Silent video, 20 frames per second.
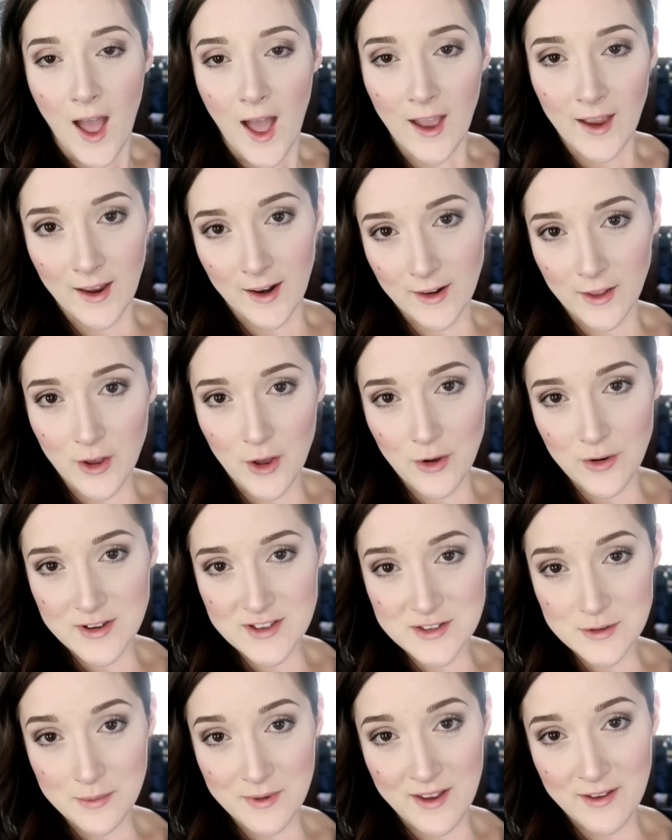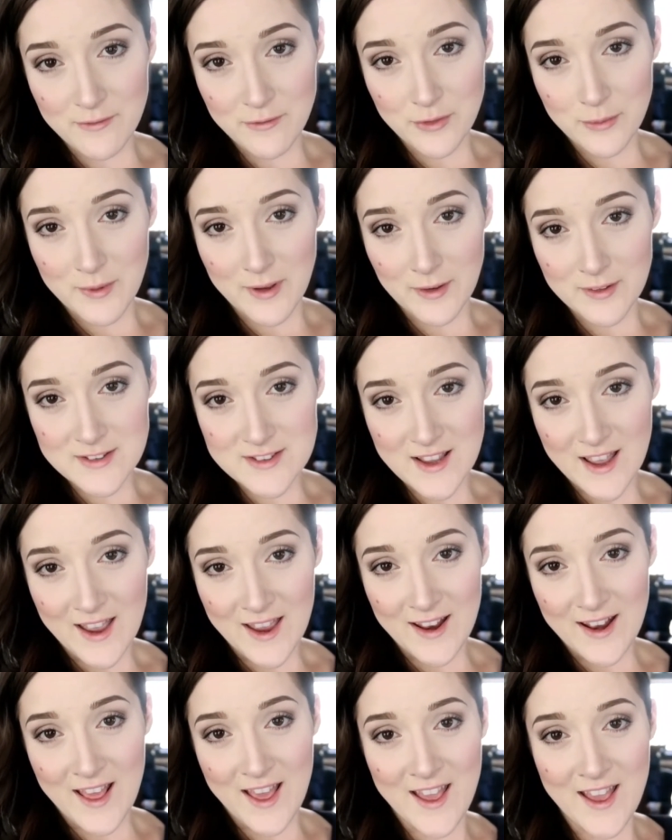I gotta go because they're waiting for me
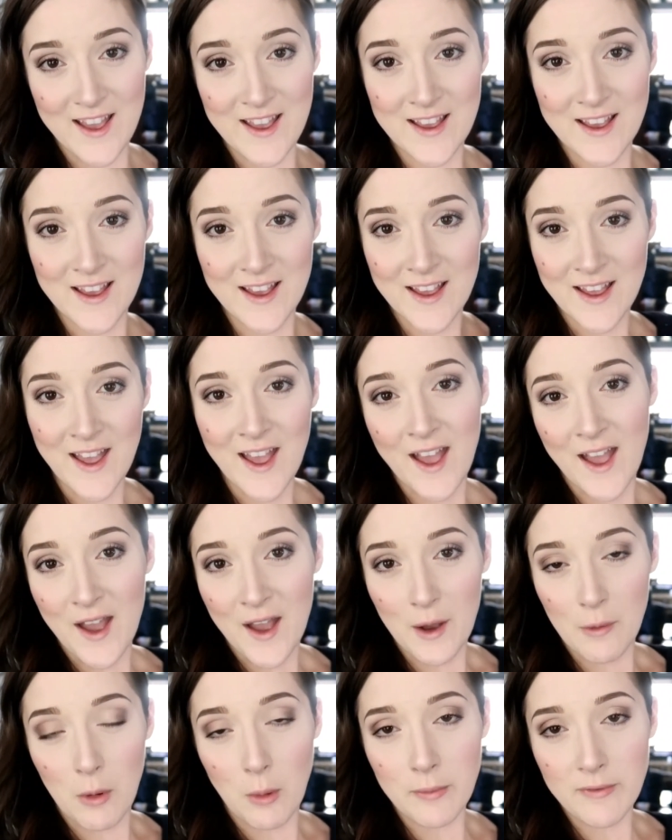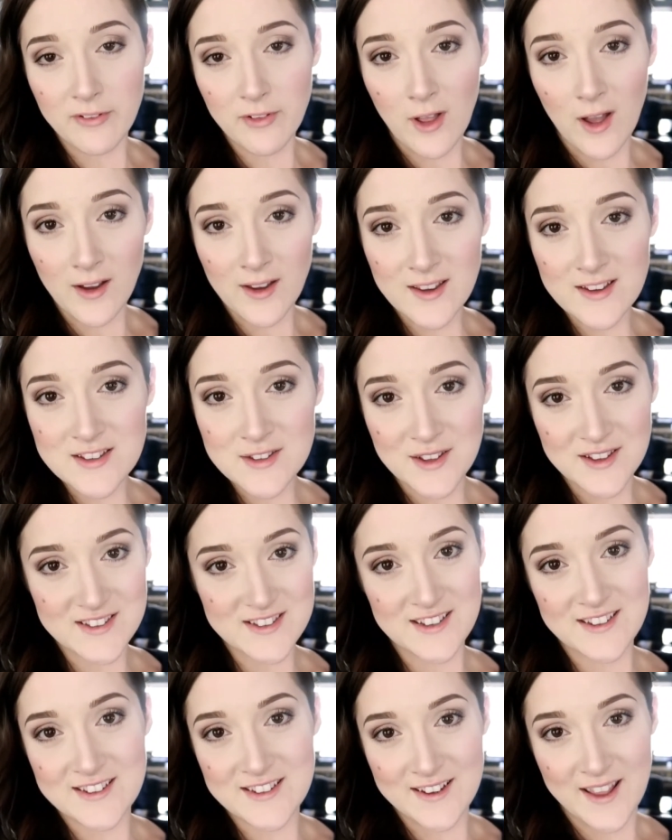outside. I won't be vlogging, so I'll
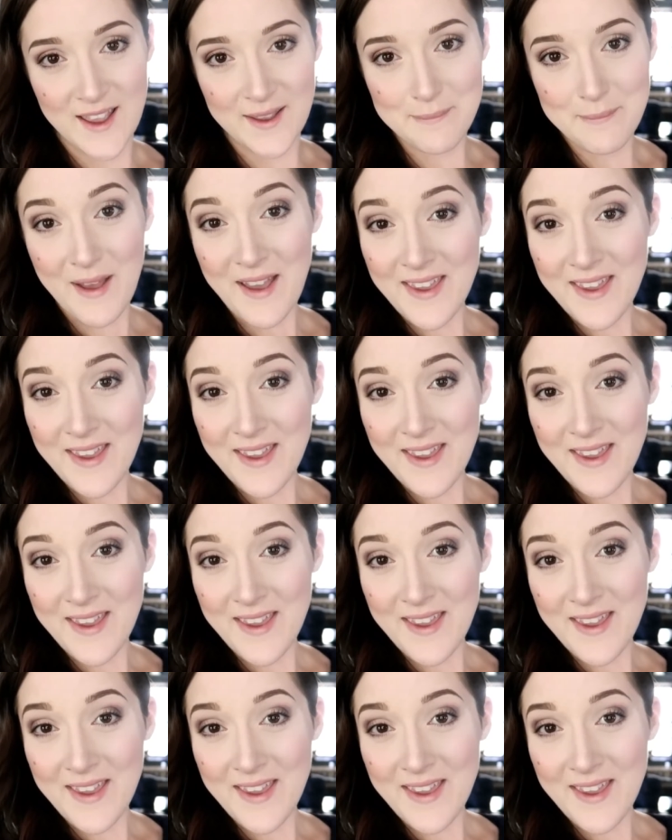see you tonight.